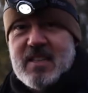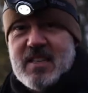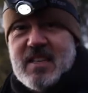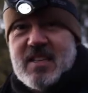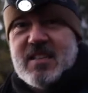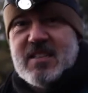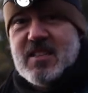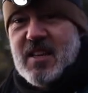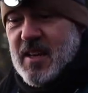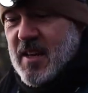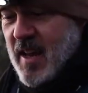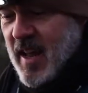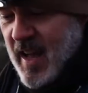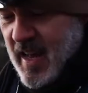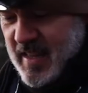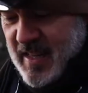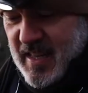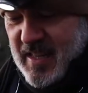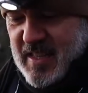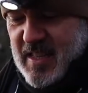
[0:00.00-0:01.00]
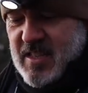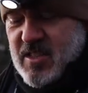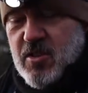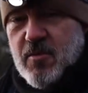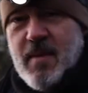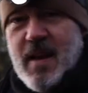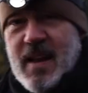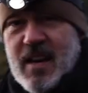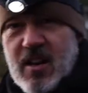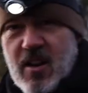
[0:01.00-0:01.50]
these, and I think these
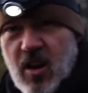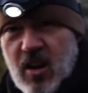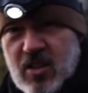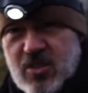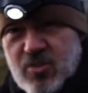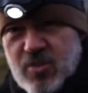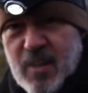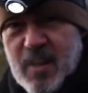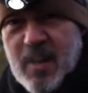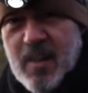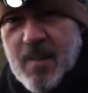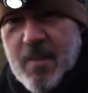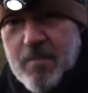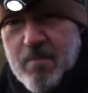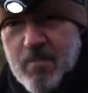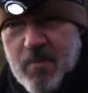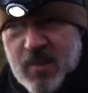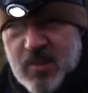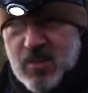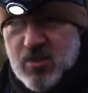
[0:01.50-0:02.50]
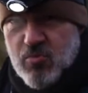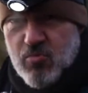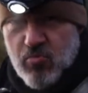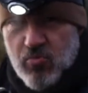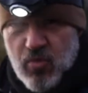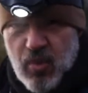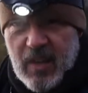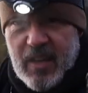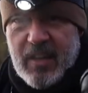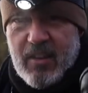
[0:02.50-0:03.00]
are made in Austria. Just
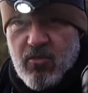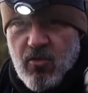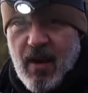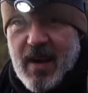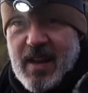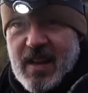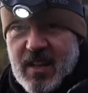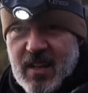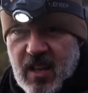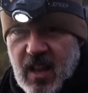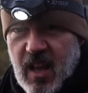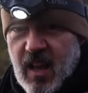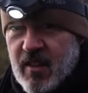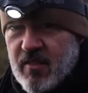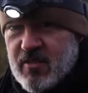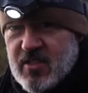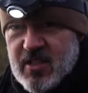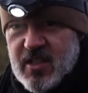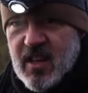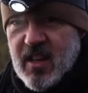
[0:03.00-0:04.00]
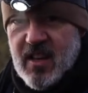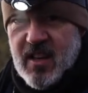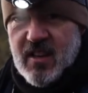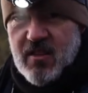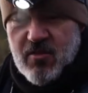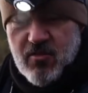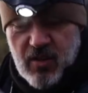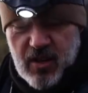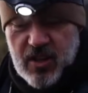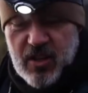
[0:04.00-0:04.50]
really great gloves,
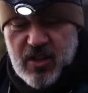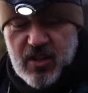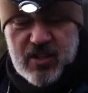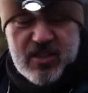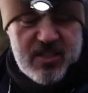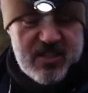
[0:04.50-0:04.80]
really good